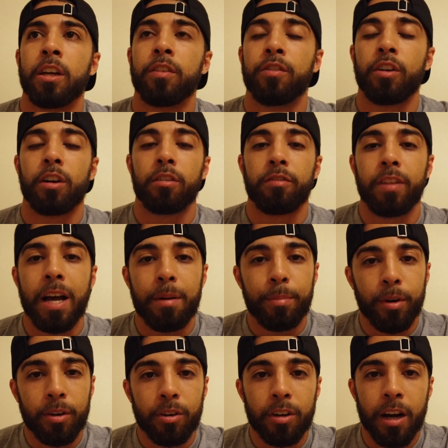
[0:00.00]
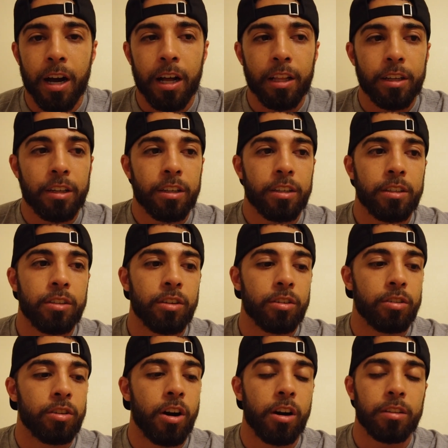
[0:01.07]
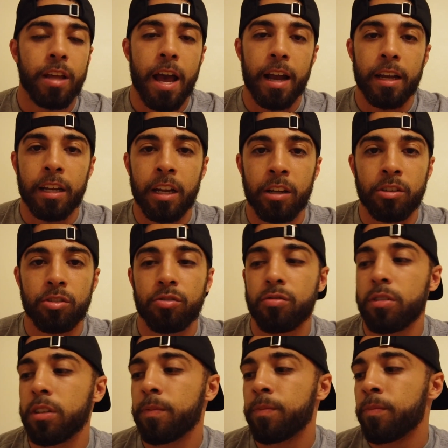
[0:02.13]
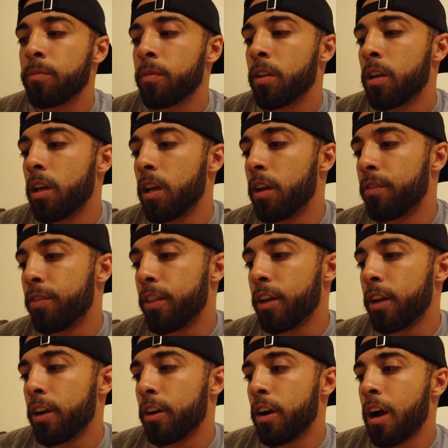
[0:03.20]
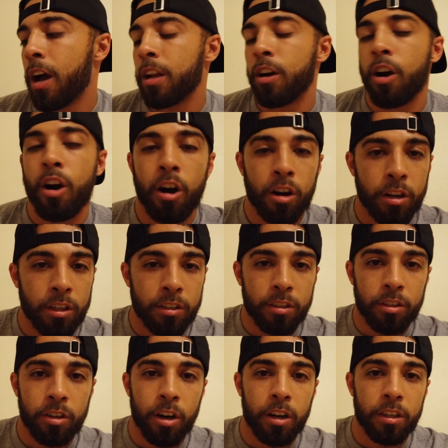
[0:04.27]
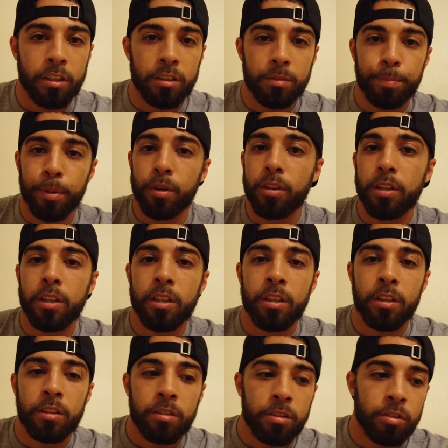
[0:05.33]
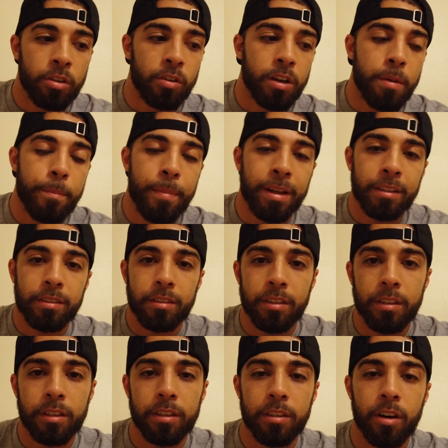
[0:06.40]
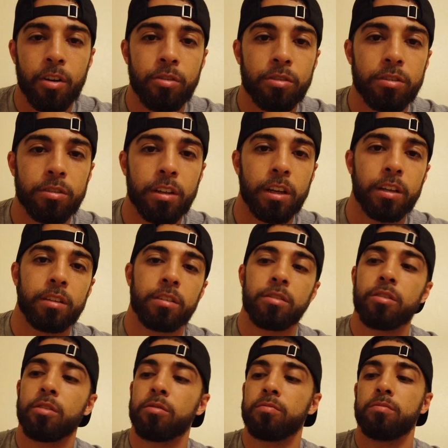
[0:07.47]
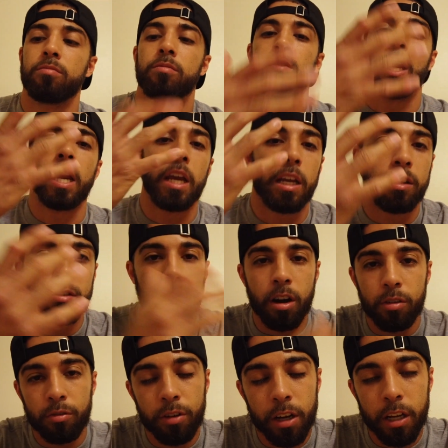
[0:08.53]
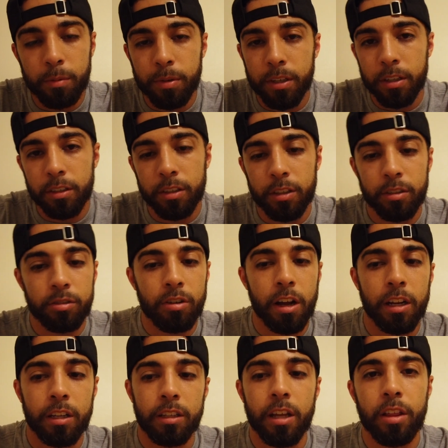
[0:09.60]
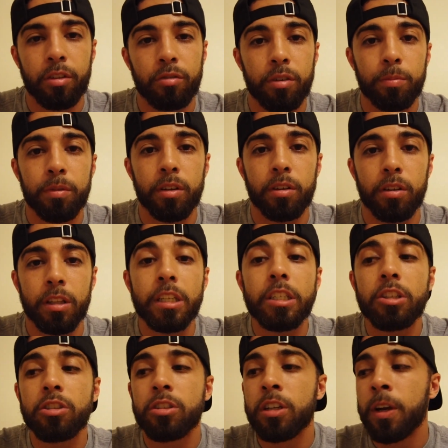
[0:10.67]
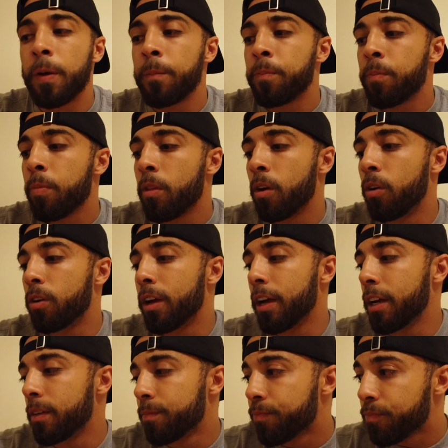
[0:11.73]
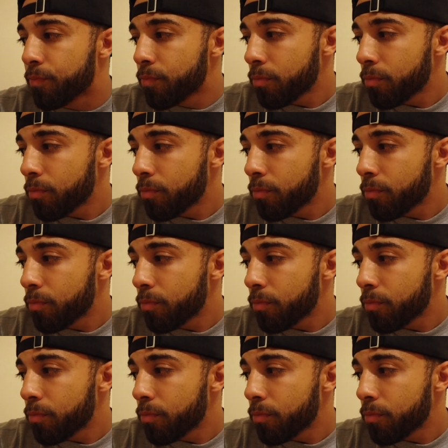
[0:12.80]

if they're on a flat buckle collar, the dog's hacking down the street. If they're on a harness, the dog is pulling, immensely, and the owner's like, hands all red because they're trying to death grip the leash. Okay.